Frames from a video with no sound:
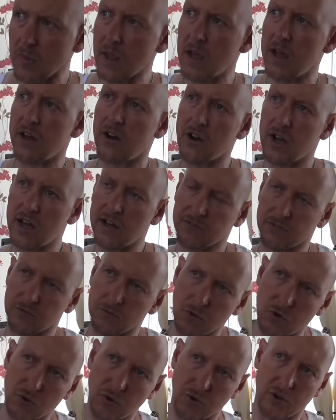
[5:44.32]
And I have to
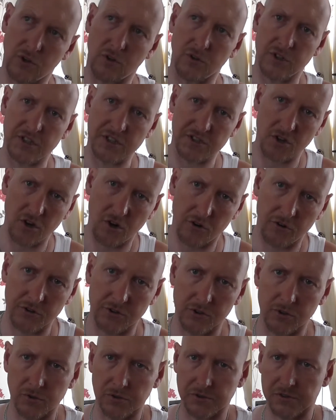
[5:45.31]
walk along these
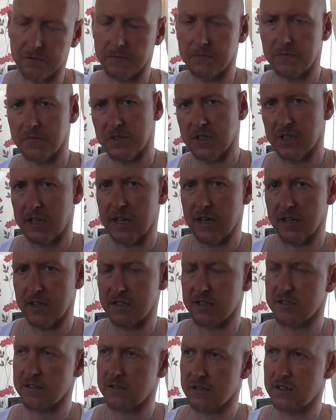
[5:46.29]
corridors to get
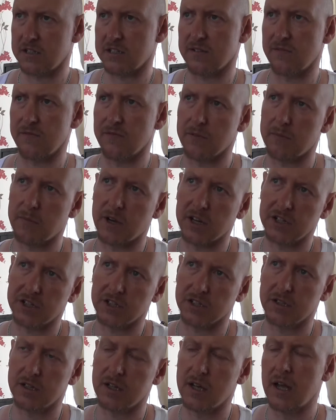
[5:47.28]
this
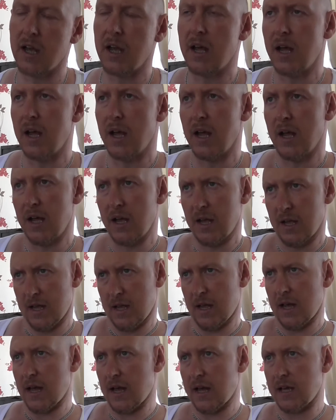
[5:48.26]
information.
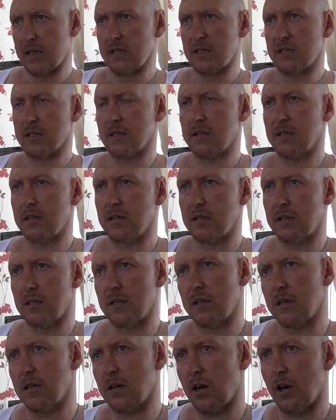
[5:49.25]
And
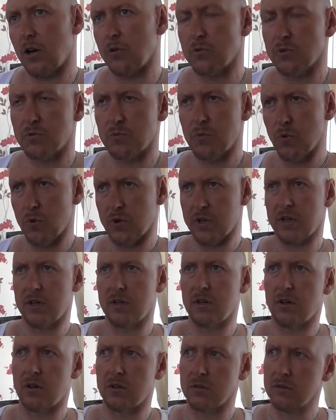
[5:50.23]
I was walking
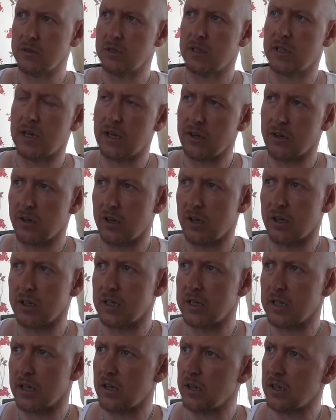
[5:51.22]
along, and
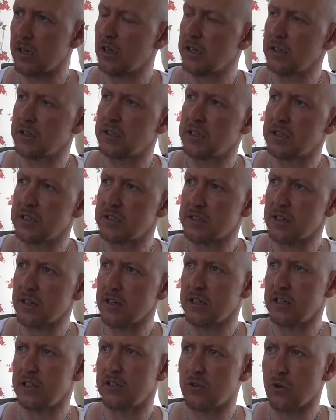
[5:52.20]
it
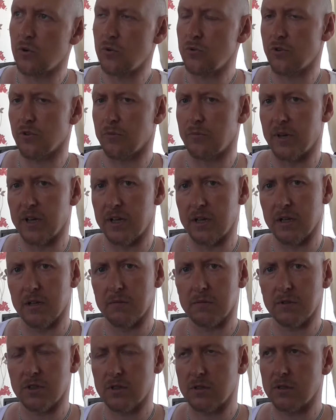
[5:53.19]
suddenly dawned on me,
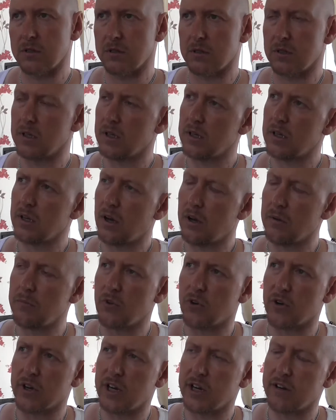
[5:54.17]
I'm
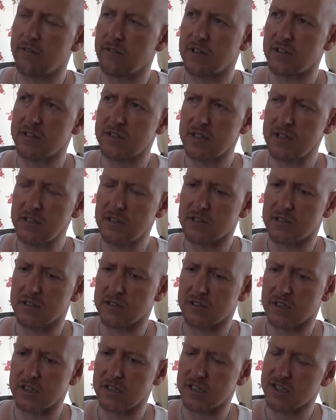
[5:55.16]
not hearing this
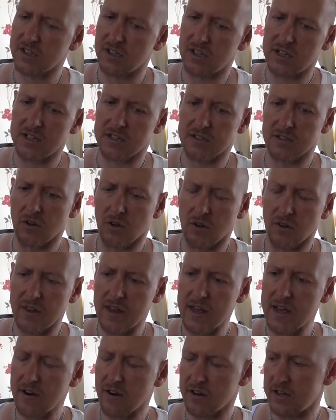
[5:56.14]
tinnitus. It's not
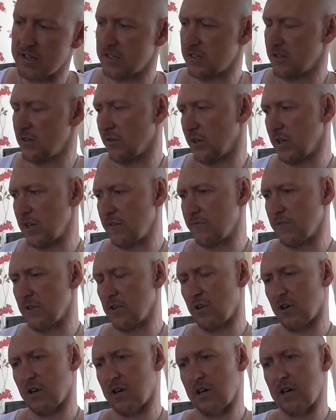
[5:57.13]
there. It's not even
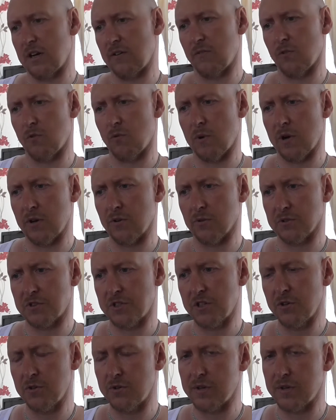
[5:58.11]
like a level 1 or 2.